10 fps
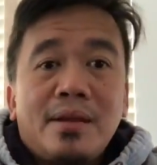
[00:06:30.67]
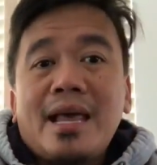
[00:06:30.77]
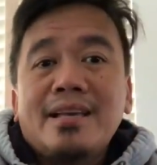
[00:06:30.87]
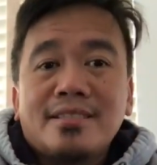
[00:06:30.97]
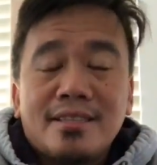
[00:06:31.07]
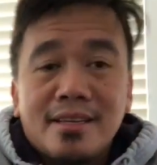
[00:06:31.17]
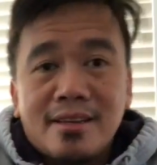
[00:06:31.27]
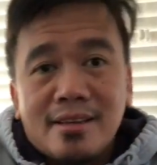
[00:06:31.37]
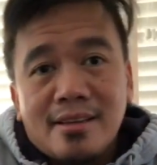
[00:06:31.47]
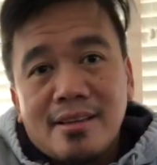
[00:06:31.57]

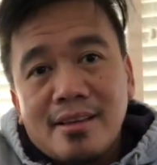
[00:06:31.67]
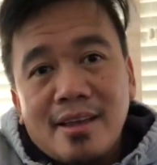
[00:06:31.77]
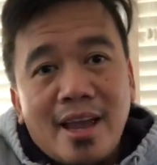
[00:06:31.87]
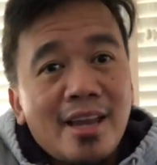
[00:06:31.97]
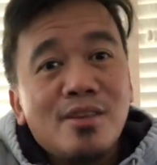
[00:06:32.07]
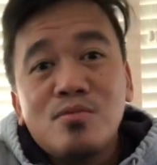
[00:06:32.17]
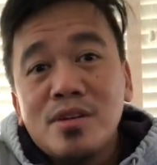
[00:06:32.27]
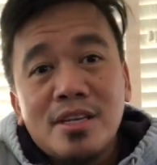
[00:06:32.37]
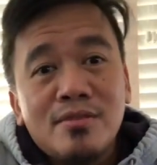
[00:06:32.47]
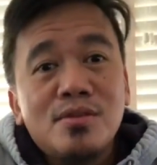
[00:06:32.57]
plastic, and it
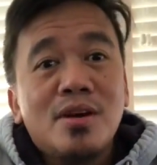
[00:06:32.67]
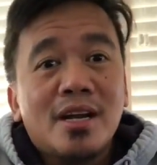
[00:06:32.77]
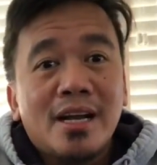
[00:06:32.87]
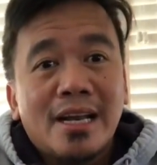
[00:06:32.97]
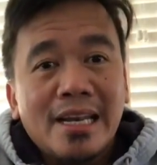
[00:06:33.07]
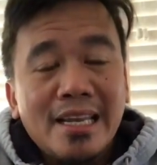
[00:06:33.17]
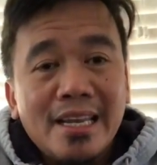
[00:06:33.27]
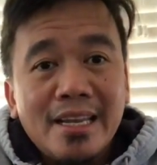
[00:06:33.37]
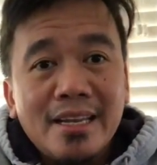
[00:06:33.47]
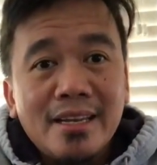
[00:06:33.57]
will give you a
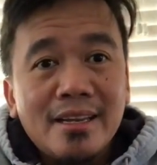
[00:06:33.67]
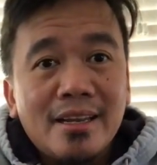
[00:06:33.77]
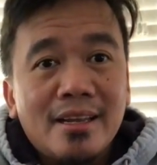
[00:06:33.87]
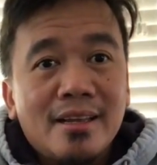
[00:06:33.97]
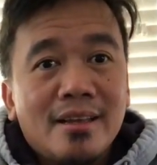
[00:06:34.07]
clean,